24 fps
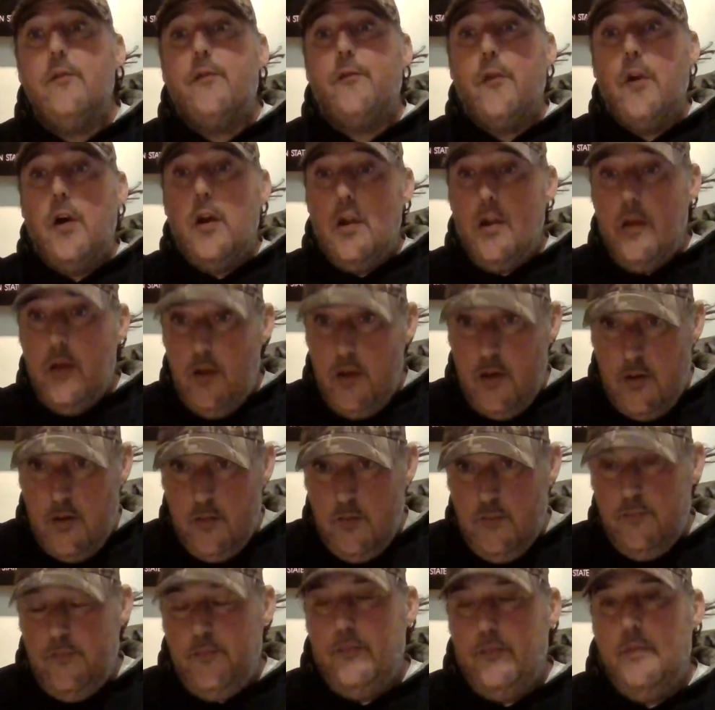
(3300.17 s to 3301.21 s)
in front of
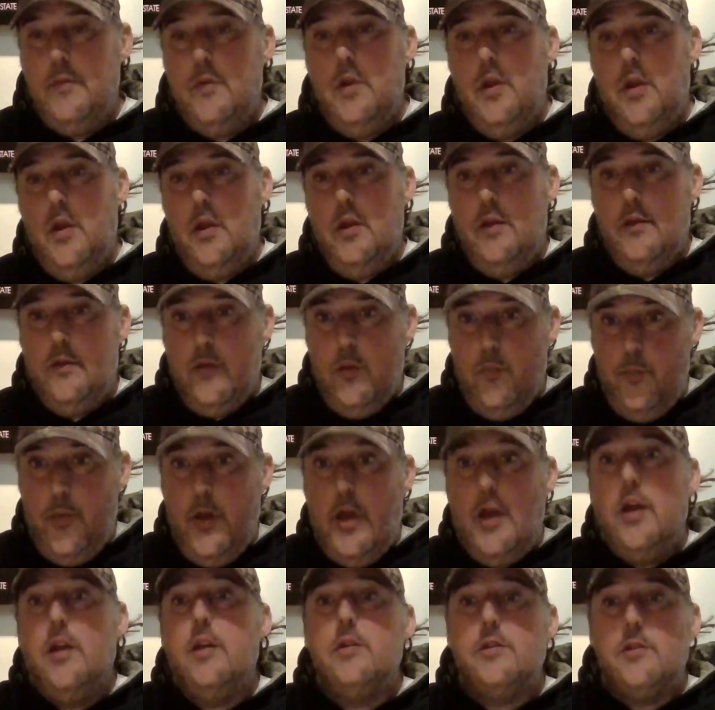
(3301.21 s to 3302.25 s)
there is a
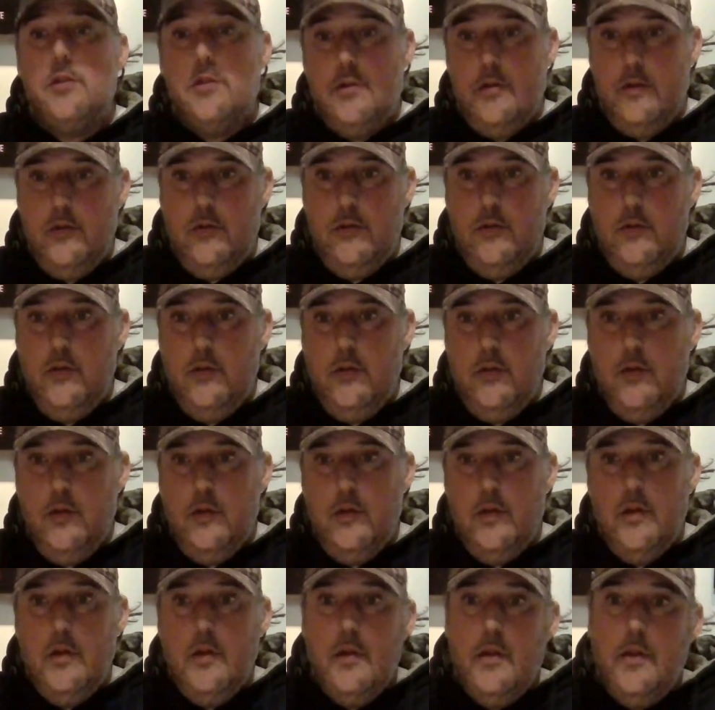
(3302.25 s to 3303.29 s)
bench
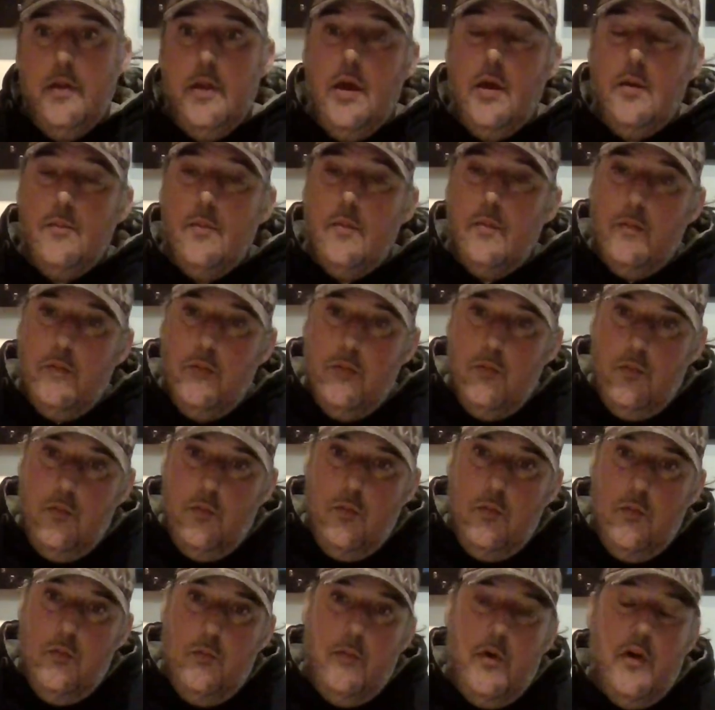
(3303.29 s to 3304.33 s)
that
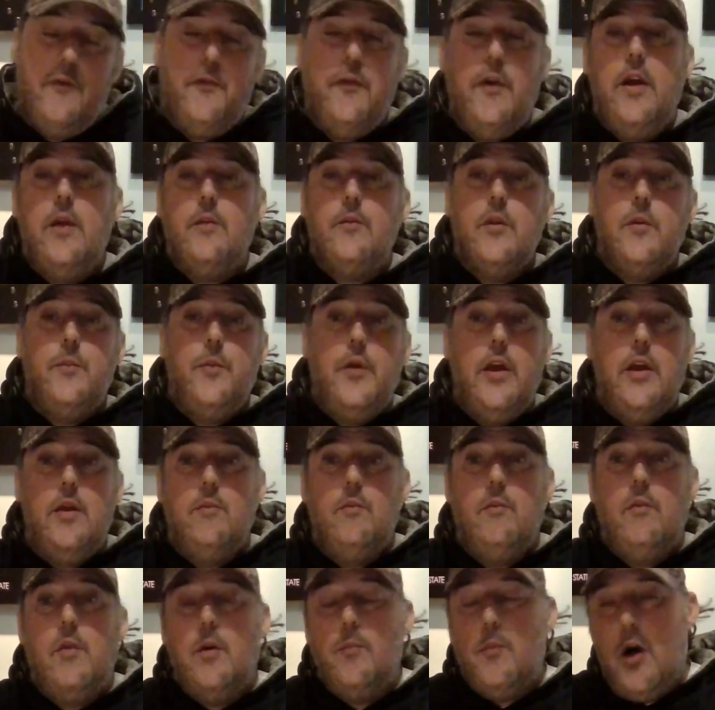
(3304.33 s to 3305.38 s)
my family
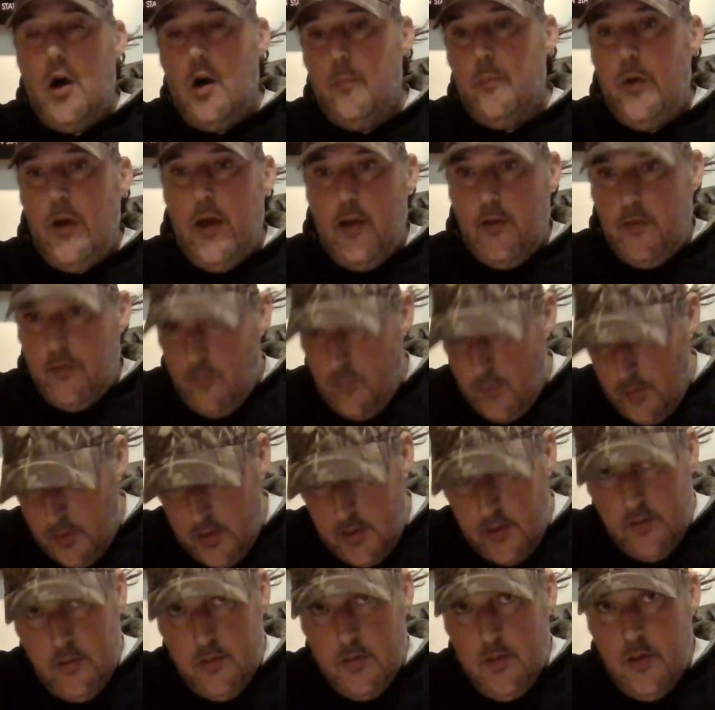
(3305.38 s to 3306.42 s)
paid. My mom passed
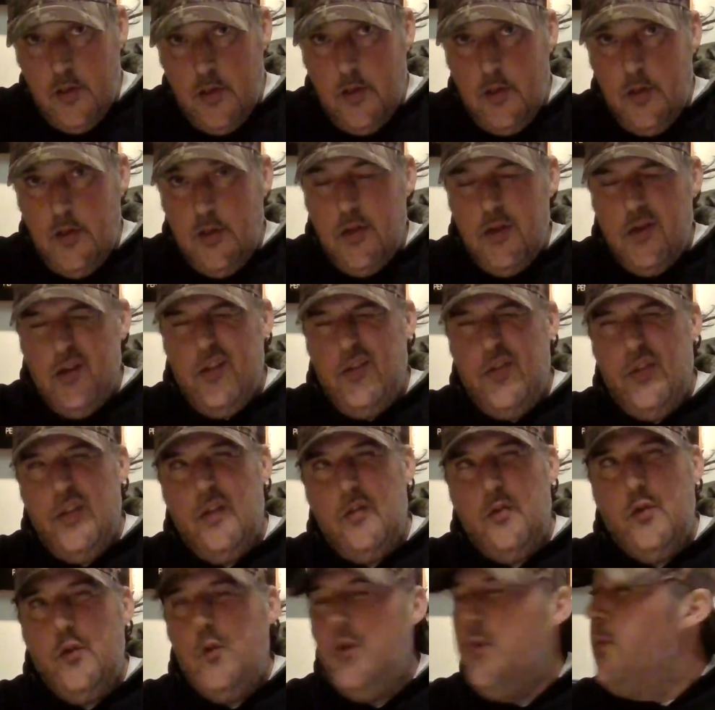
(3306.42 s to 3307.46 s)
away.
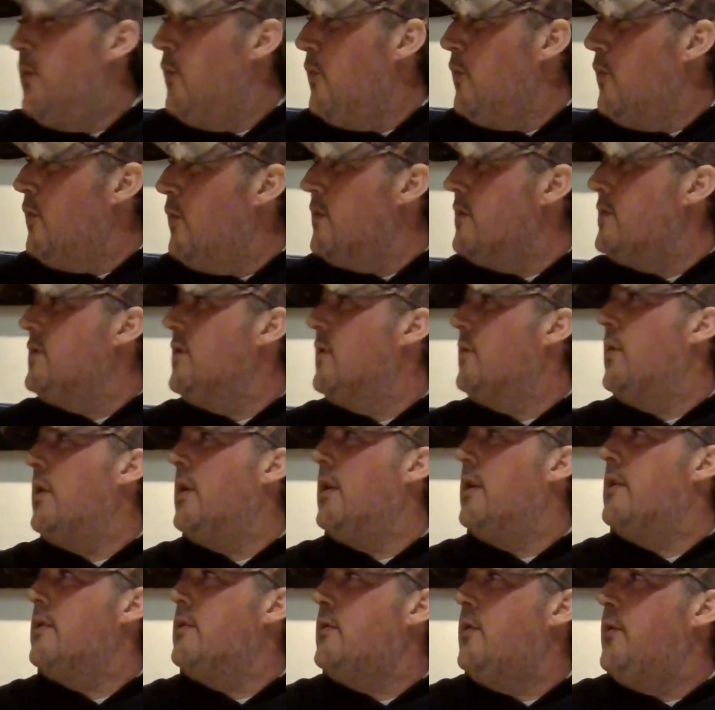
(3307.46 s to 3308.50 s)

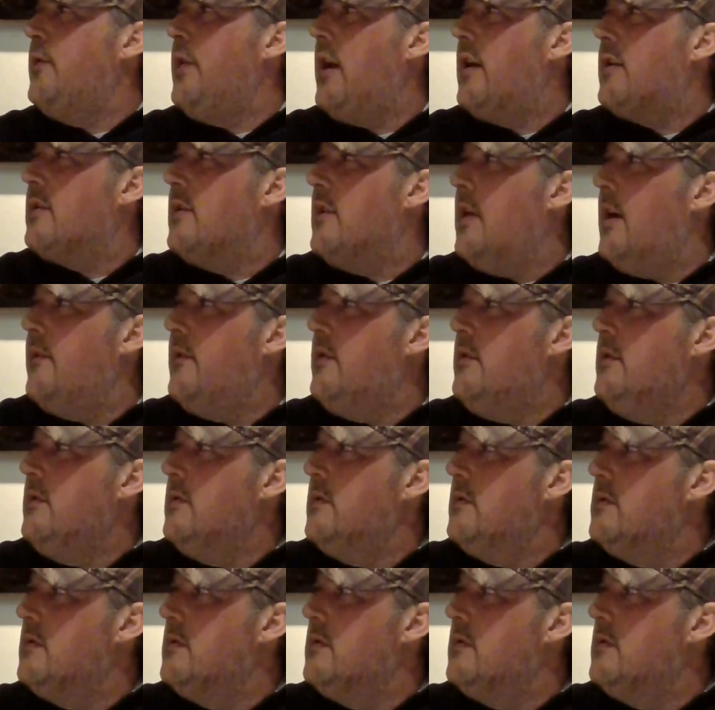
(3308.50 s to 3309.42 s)
2011?